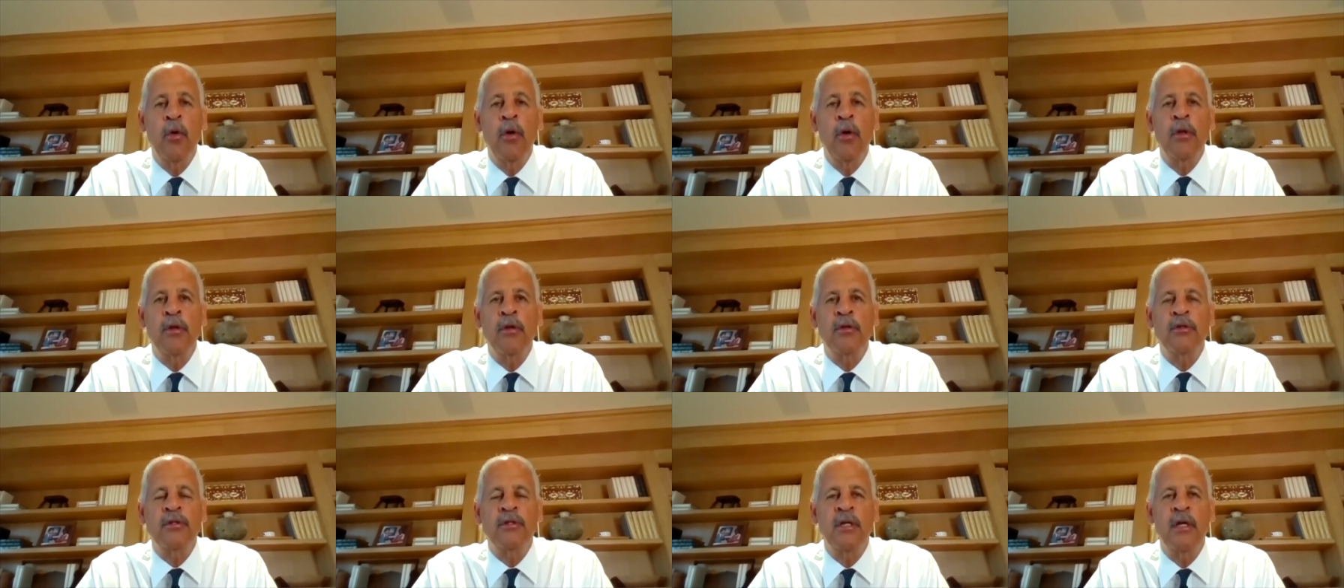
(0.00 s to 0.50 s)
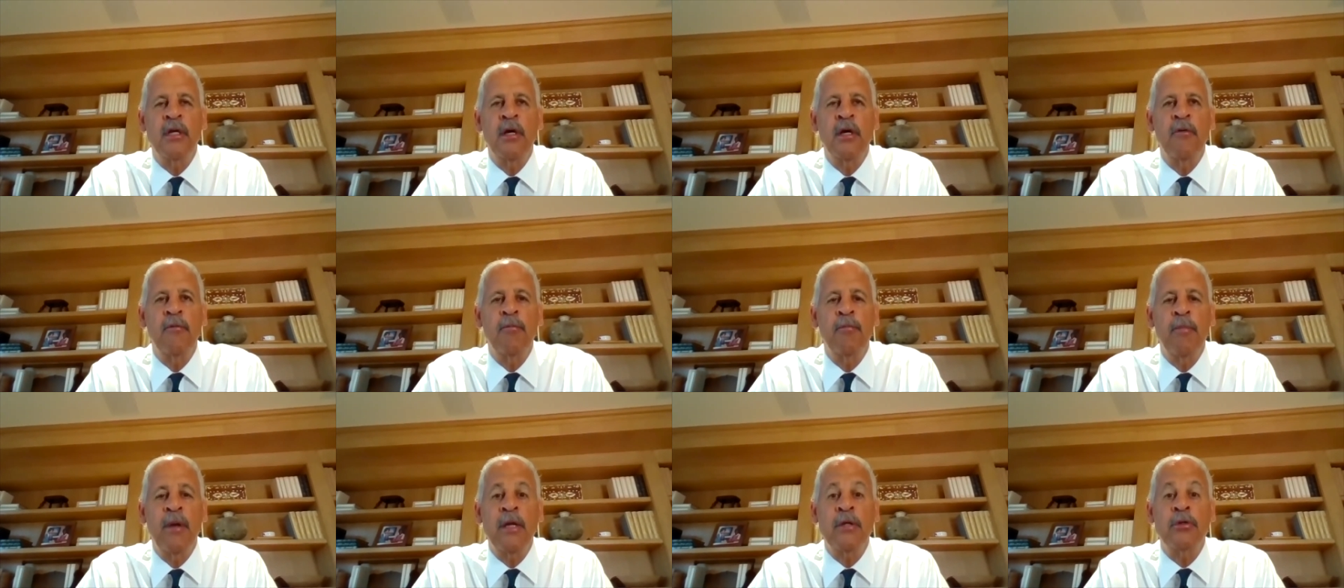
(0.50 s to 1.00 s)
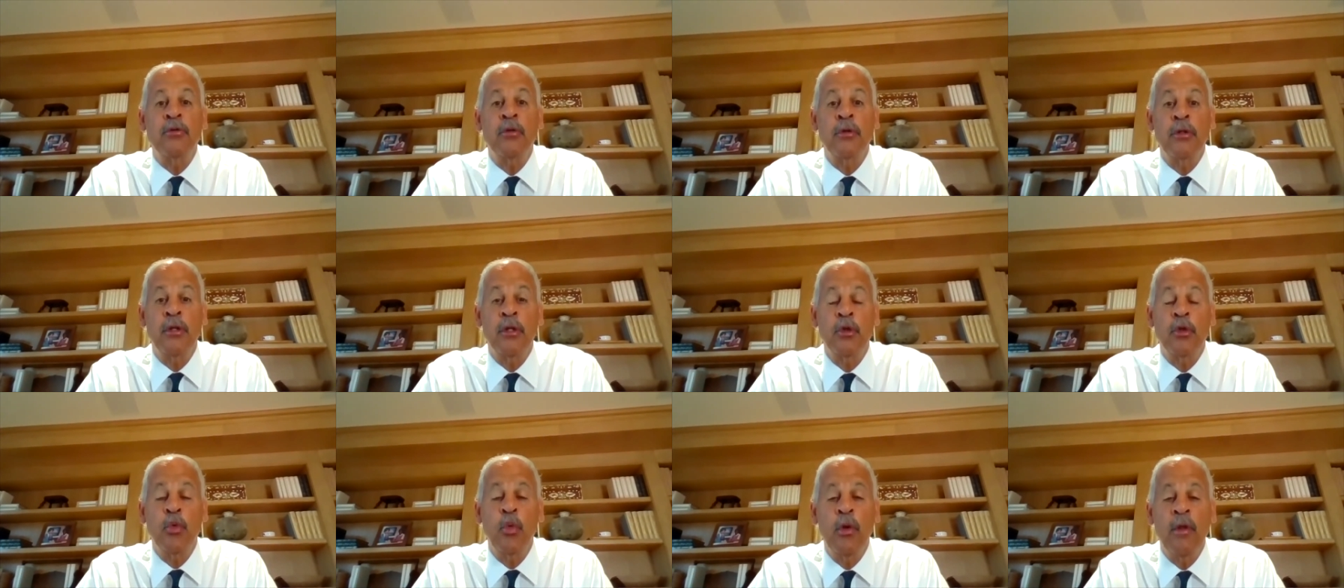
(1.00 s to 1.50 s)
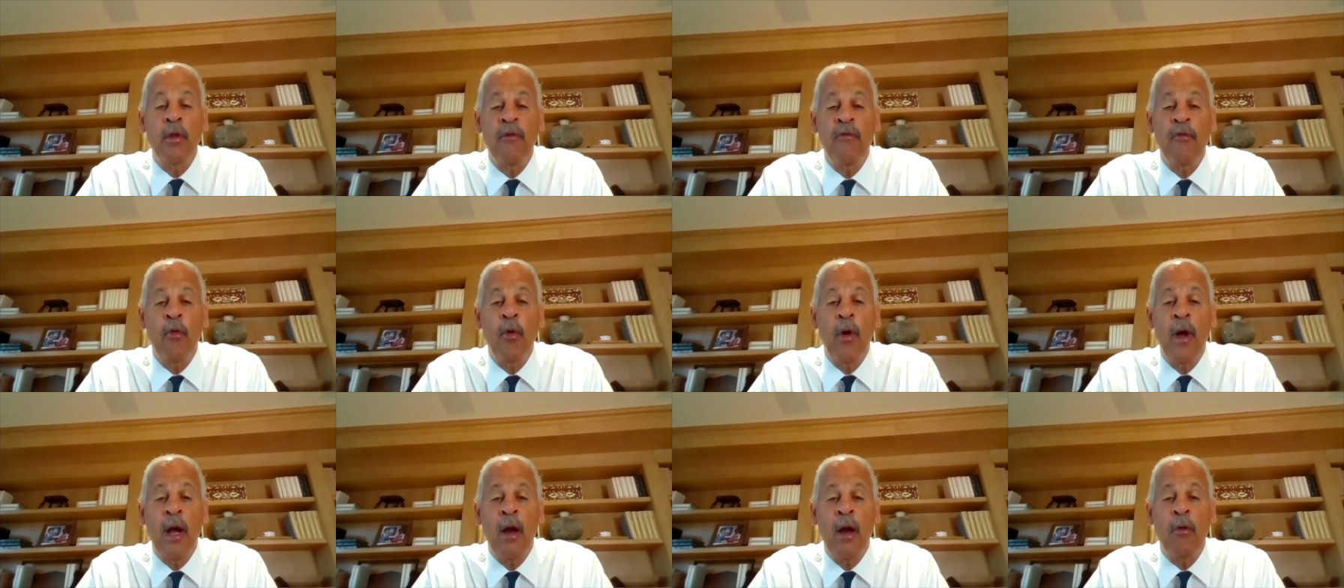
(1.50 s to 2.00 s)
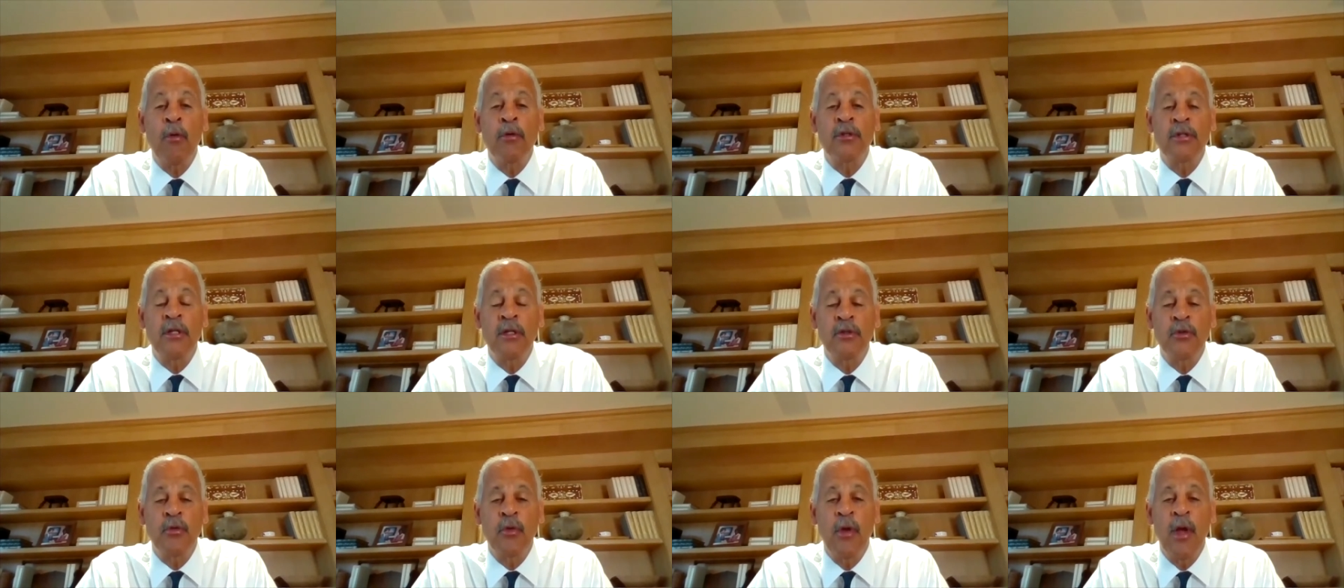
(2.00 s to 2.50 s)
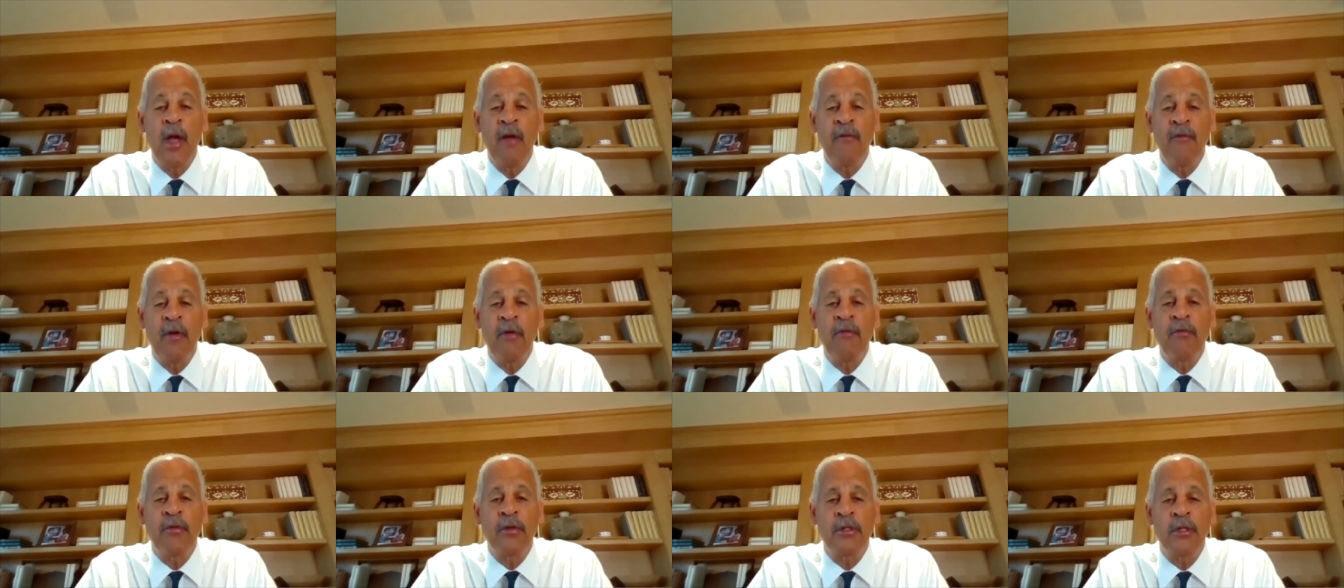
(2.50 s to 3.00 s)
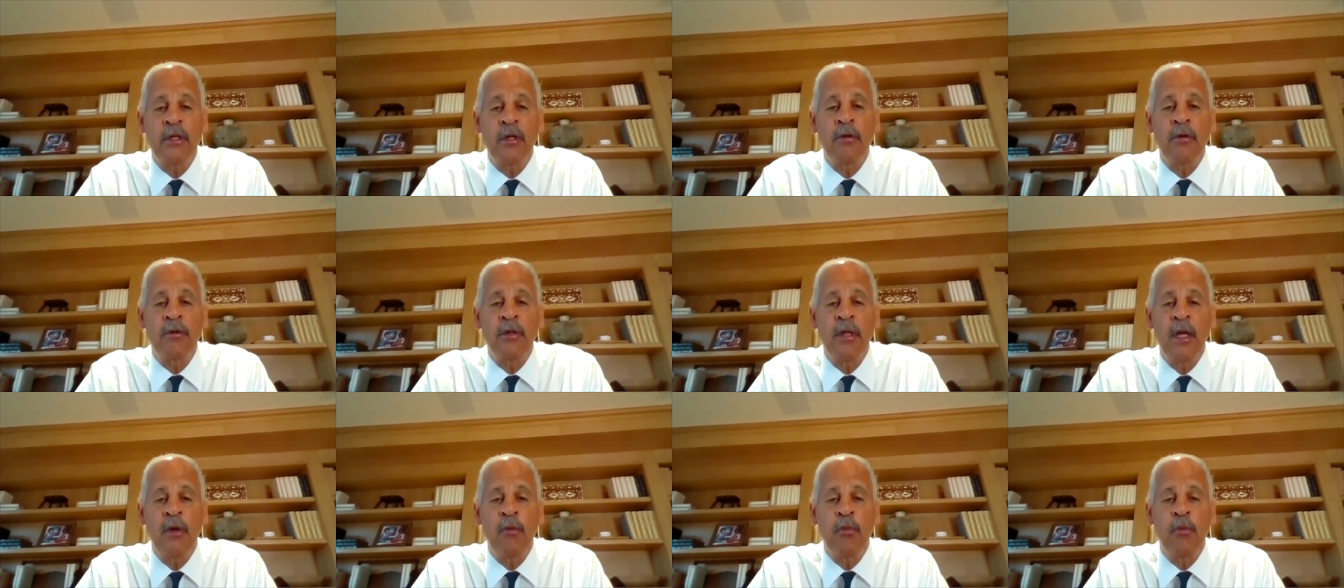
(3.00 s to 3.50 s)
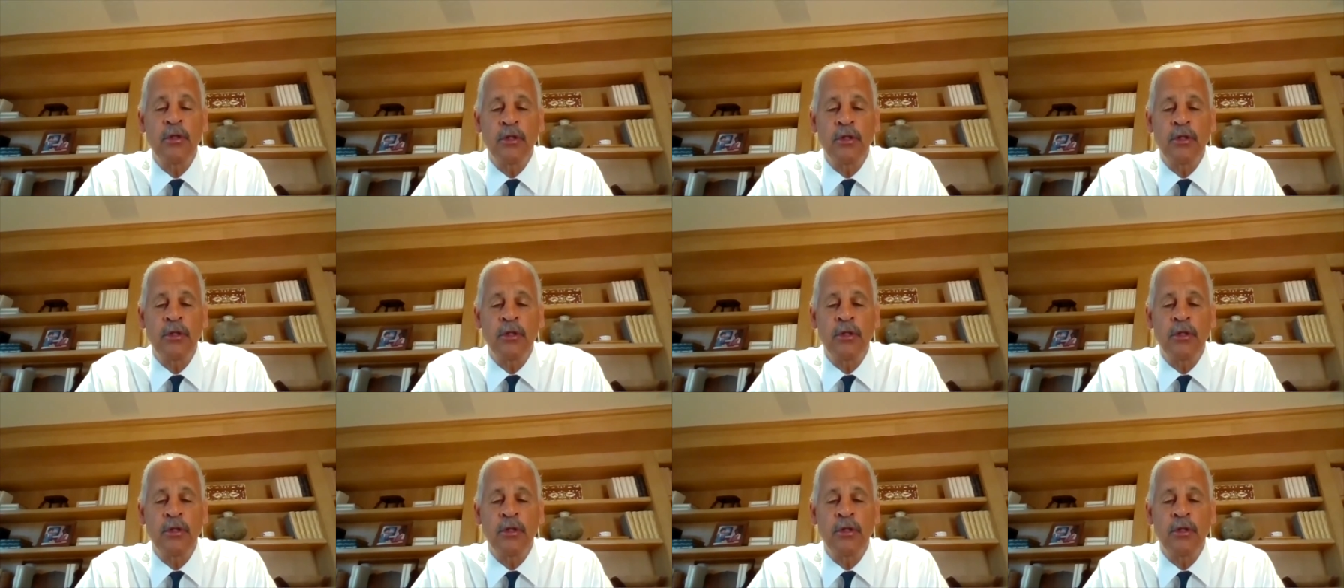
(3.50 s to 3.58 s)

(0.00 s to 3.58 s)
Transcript: on yourself based on the 24 hours that you have every single day,